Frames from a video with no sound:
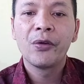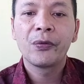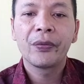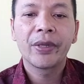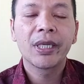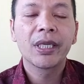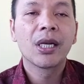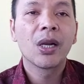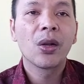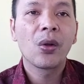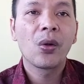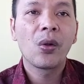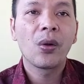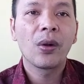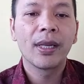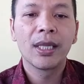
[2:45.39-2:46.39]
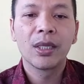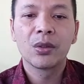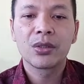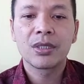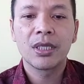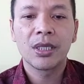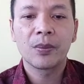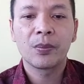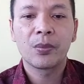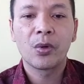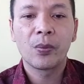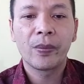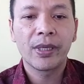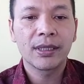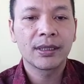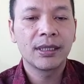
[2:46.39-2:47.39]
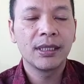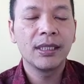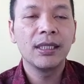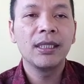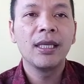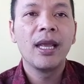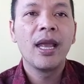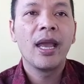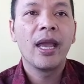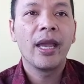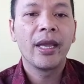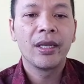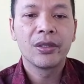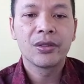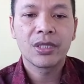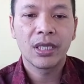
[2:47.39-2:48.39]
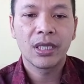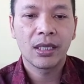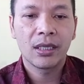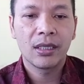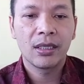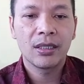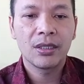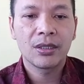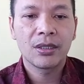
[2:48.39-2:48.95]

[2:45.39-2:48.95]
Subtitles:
Fairclough linguistic property, and second,